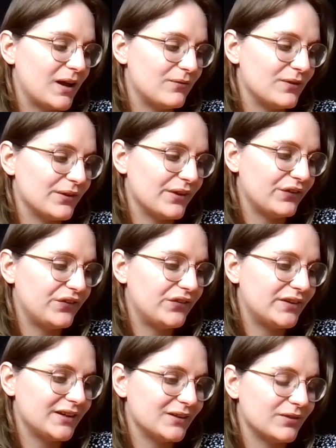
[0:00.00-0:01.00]
feel that
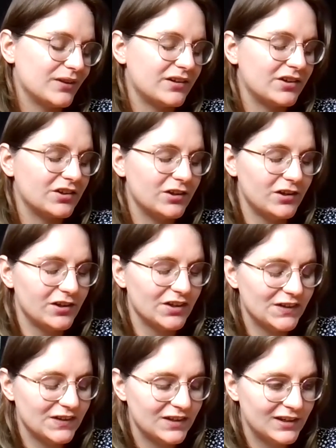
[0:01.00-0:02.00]
sting of like, oh God,
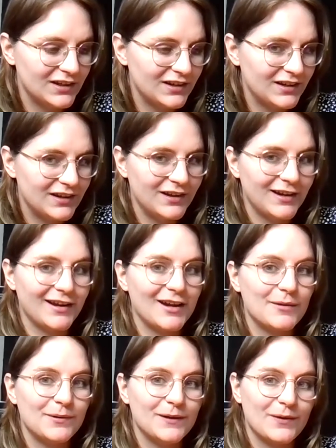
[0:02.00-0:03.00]
I
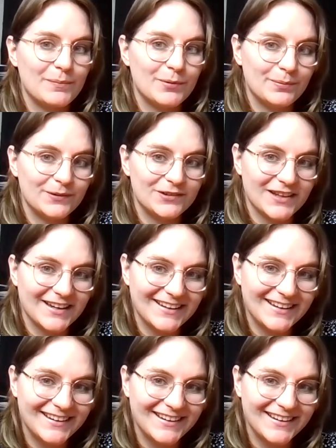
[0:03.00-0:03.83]
can't believe I published that.